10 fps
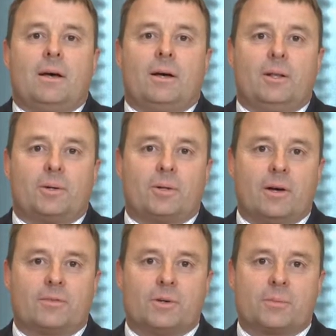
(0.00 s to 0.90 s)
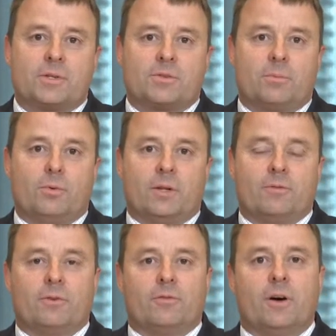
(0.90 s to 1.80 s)
Hello, Clive Tompkins
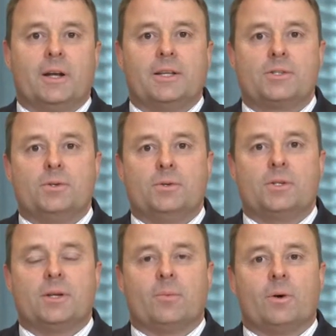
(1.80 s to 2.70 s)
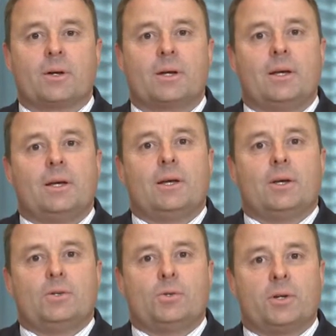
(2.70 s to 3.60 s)
reporting for the Finance News Network.
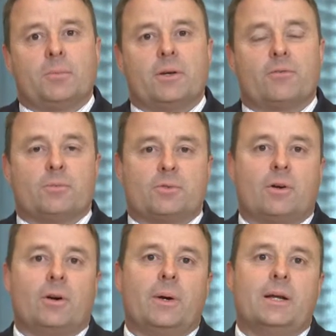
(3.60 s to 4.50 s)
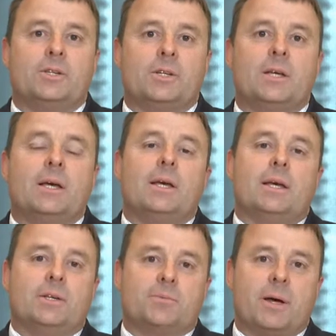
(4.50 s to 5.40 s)
Joining me from Toro Energy
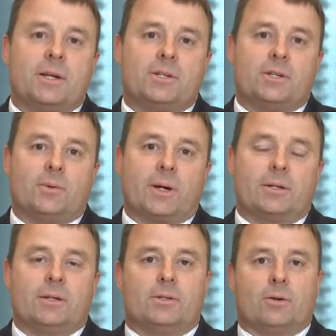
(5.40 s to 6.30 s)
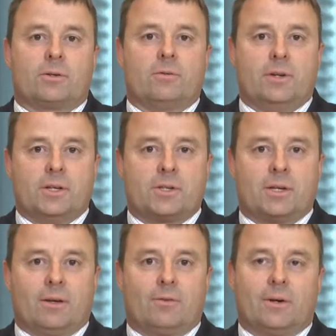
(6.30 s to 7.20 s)
is Managing Director Dr. Vanessa
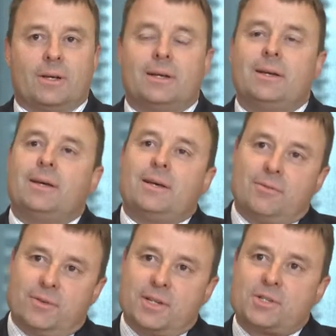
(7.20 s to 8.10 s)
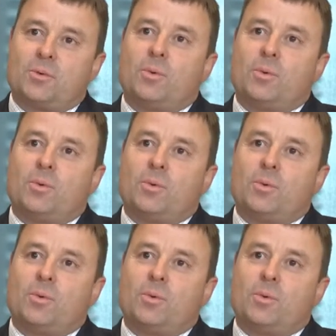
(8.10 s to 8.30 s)
Guthrie. Vanessa,